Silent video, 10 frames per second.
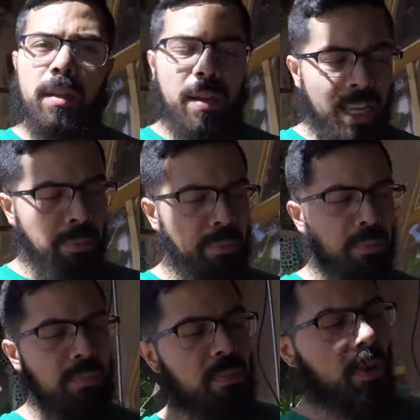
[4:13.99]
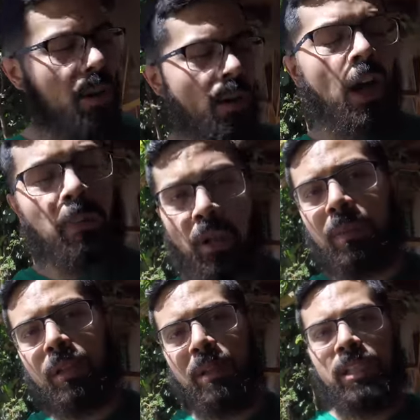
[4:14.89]
keep or help
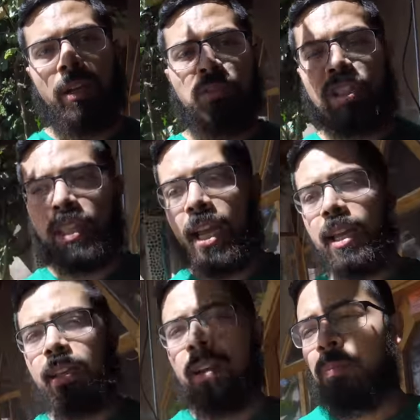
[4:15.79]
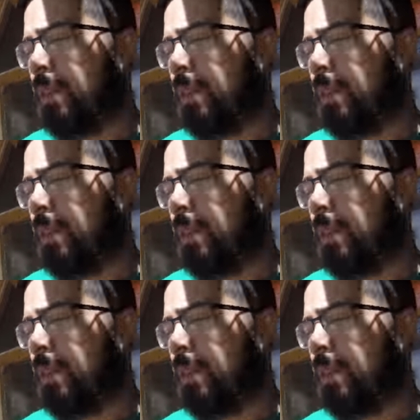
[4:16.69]
humans be self-sustained.